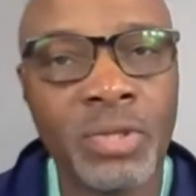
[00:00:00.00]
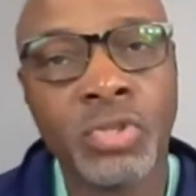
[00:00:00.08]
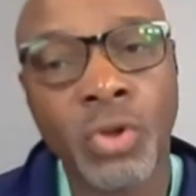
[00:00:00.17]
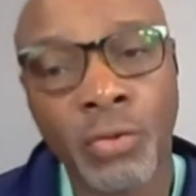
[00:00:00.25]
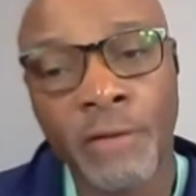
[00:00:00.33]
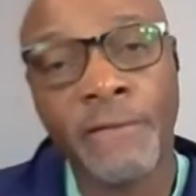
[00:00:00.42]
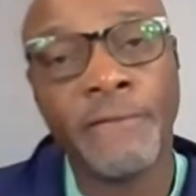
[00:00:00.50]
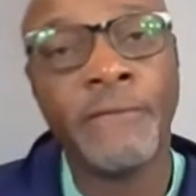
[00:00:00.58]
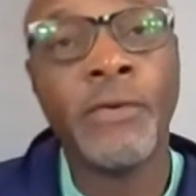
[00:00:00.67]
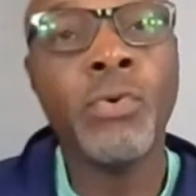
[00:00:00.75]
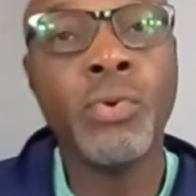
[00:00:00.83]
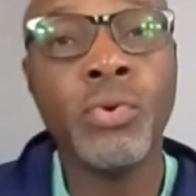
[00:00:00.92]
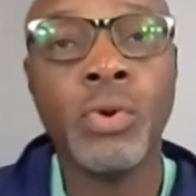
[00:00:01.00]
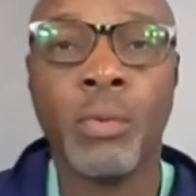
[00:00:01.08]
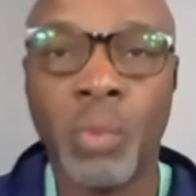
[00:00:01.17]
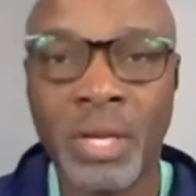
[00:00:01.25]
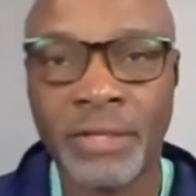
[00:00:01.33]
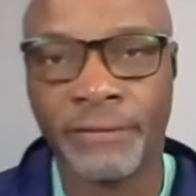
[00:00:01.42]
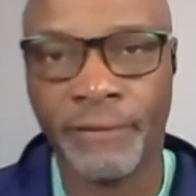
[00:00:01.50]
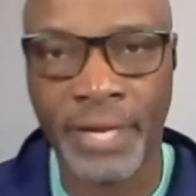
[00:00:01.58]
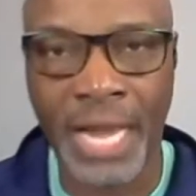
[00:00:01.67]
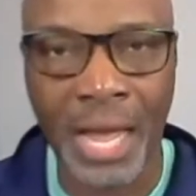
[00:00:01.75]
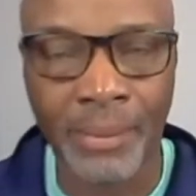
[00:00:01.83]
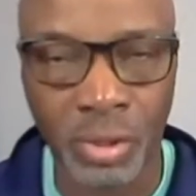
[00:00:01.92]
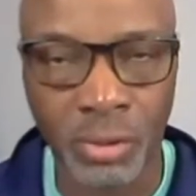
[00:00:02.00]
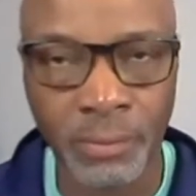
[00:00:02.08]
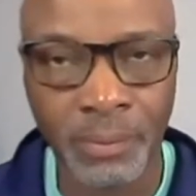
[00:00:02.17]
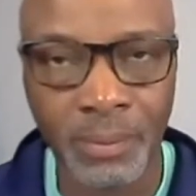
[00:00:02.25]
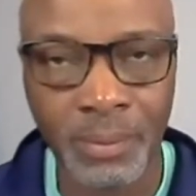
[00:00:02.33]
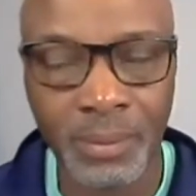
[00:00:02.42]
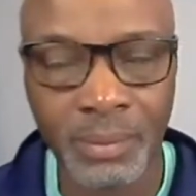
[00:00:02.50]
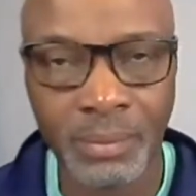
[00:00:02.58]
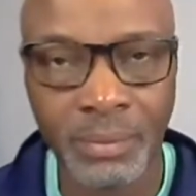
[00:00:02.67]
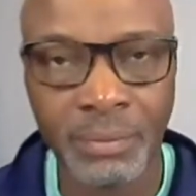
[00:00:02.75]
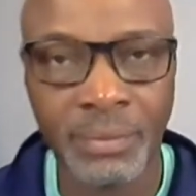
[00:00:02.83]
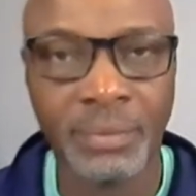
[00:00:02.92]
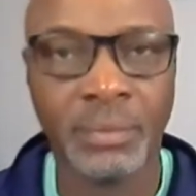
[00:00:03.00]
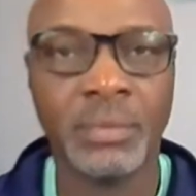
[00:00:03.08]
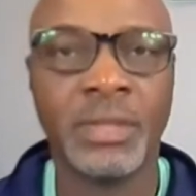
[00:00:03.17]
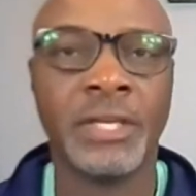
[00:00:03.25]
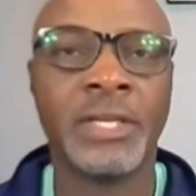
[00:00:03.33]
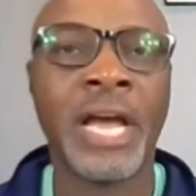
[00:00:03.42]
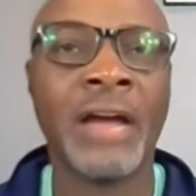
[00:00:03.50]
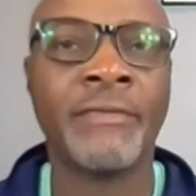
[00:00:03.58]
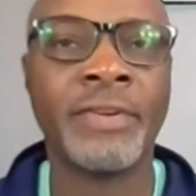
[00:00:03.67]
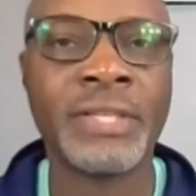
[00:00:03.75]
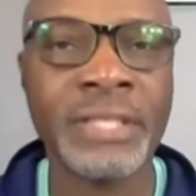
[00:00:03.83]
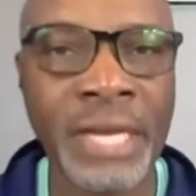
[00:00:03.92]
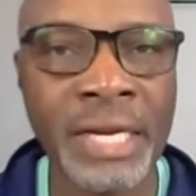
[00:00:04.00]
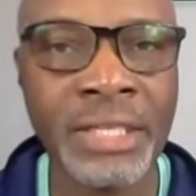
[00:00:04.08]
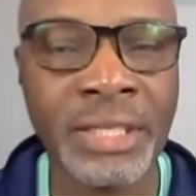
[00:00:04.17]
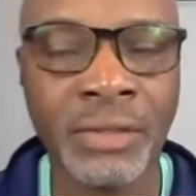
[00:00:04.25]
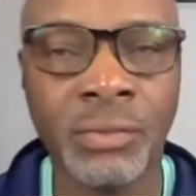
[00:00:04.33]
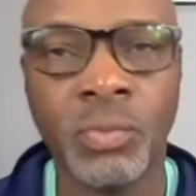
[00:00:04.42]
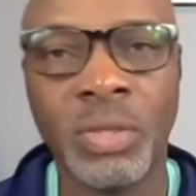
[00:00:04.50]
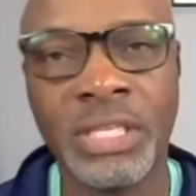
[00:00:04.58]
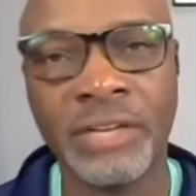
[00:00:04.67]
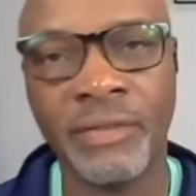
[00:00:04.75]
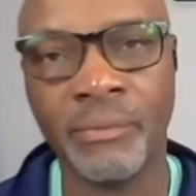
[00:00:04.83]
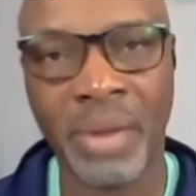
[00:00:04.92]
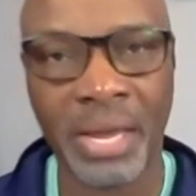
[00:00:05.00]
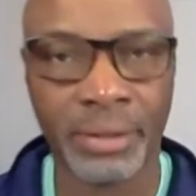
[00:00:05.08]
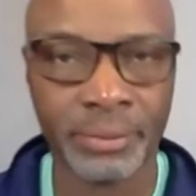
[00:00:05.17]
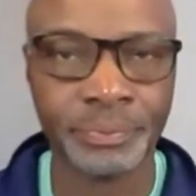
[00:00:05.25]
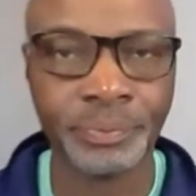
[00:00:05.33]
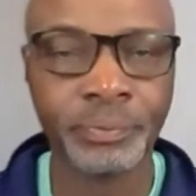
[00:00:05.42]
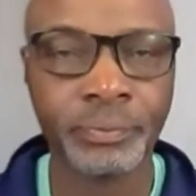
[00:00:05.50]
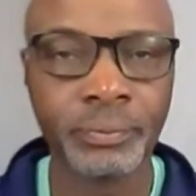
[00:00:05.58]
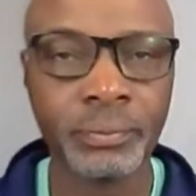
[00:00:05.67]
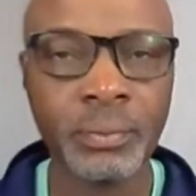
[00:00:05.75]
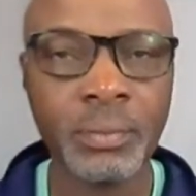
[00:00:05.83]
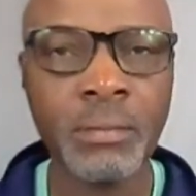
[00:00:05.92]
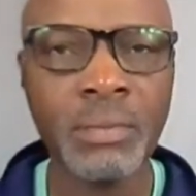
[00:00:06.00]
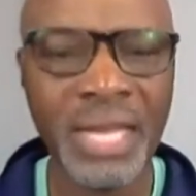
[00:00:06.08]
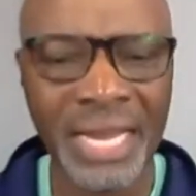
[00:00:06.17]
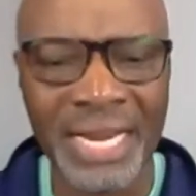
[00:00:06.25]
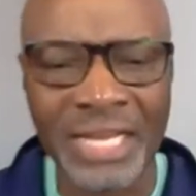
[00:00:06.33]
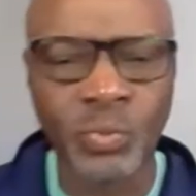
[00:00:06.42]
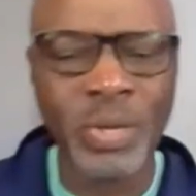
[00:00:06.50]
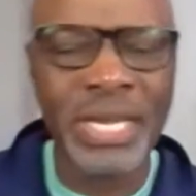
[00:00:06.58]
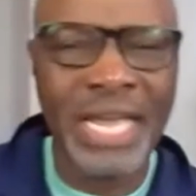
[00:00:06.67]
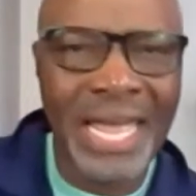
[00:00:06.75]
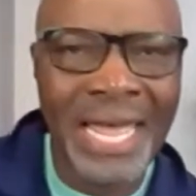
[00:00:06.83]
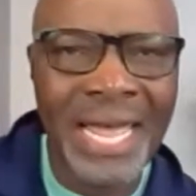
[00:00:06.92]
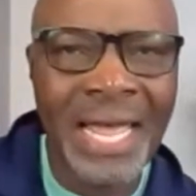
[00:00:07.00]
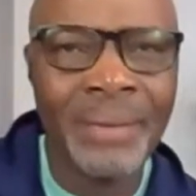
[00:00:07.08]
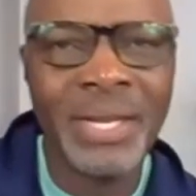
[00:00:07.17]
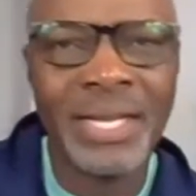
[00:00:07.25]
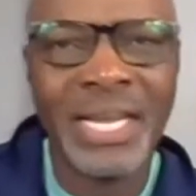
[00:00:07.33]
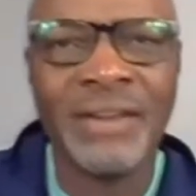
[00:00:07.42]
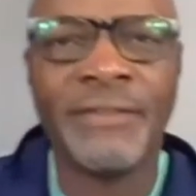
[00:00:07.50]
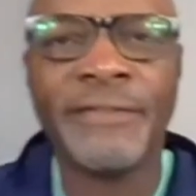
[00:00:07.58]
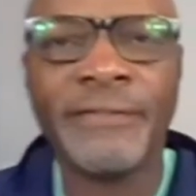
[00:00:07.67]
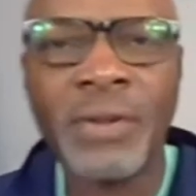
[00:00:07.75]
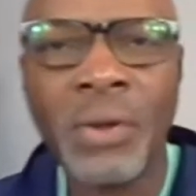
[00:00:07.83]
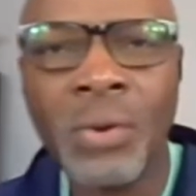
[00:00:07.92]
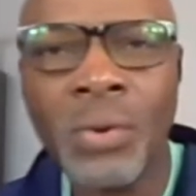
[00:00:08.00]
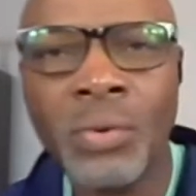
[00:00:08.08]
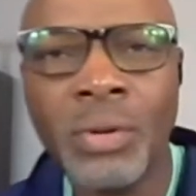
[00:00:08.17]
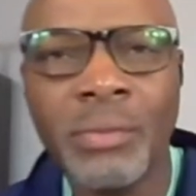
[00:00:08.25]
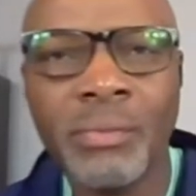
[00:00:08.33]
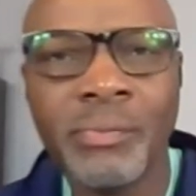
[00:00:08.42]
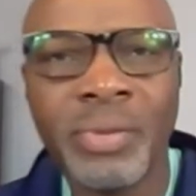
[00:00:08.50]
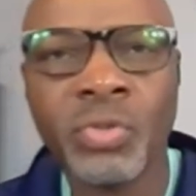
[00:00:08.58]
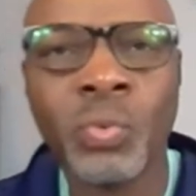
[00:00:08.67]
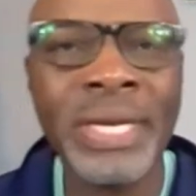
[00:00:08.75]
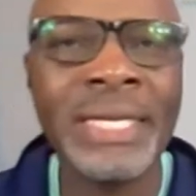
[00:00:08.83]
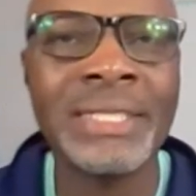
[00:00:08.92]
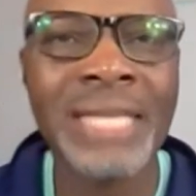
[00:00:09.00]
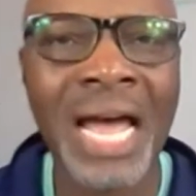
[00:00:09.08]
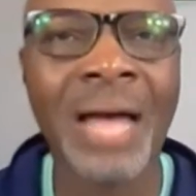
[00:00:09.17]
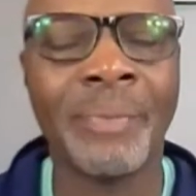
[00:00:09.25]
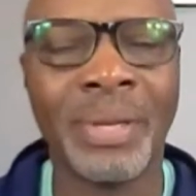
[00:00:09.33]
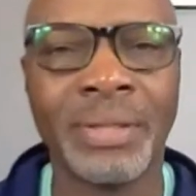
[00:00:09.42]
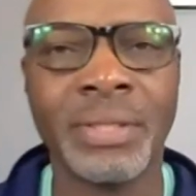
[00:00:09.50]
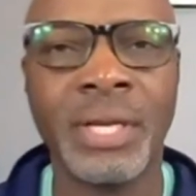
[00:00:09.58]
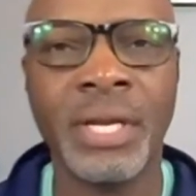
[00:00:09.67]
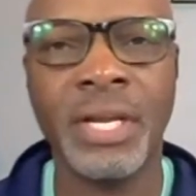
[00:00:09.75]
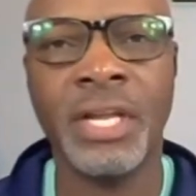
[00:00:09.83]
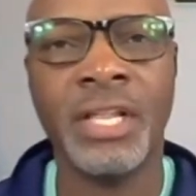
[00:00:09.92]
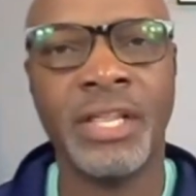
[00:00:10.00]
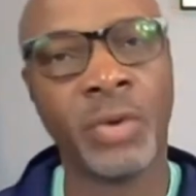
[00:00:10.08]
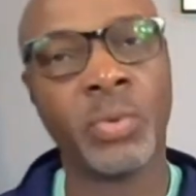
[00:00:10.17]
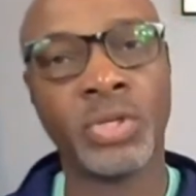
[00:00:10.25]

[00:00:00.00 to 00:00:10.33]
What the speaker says: So the food was phenomenal. The conversation was even better. And as we ebbed and flowed between topics, there